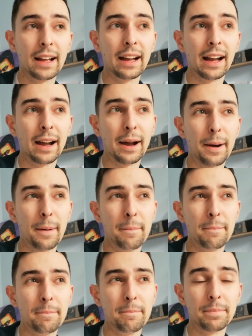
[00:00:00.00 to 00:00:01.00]

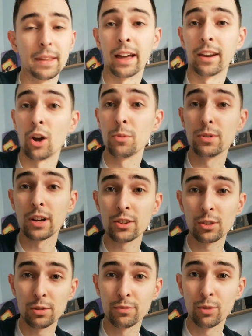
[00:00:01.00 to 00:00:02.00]
And I hope you guys
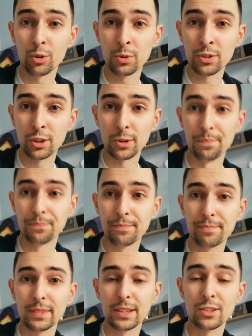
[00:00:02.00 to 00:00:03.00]
are looking forward to it too.
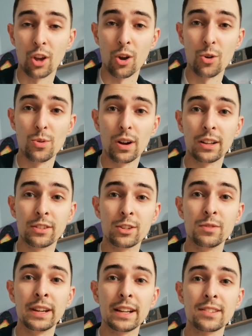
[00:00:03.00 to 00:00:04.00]
So until
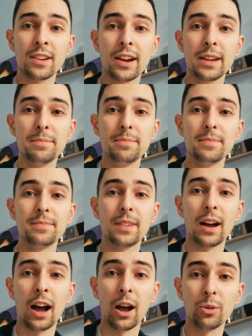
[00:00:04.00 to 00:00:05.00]
the next time,
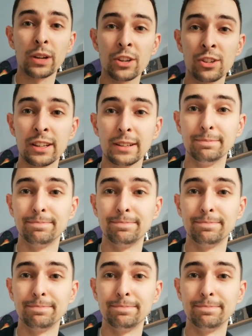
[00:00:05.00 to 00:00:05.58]
I'll catch you later.